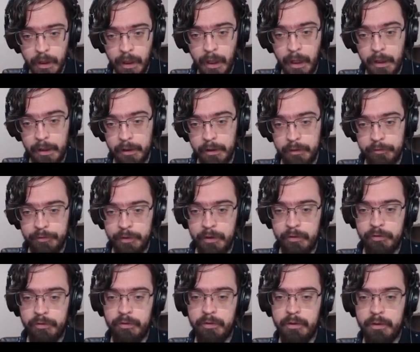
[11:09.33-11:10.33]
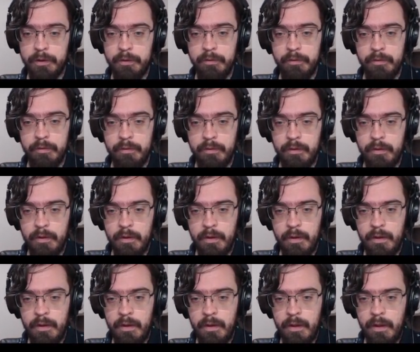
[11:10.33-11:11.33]
And eventually,
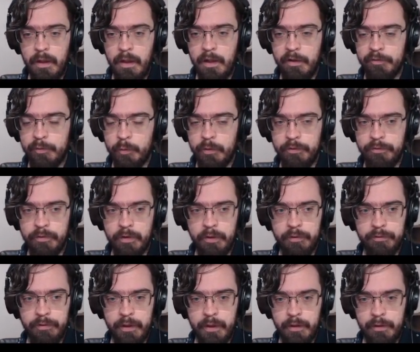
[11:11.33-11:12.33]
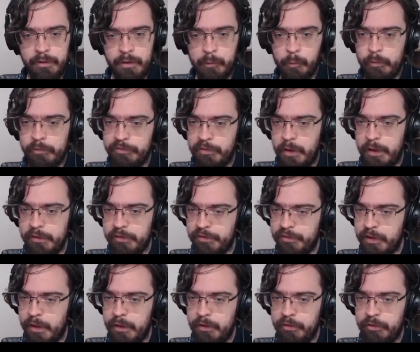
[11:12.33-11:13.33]
after we've run around and we've raised
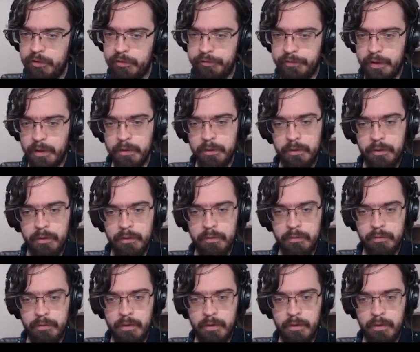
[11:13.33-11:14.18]
danger value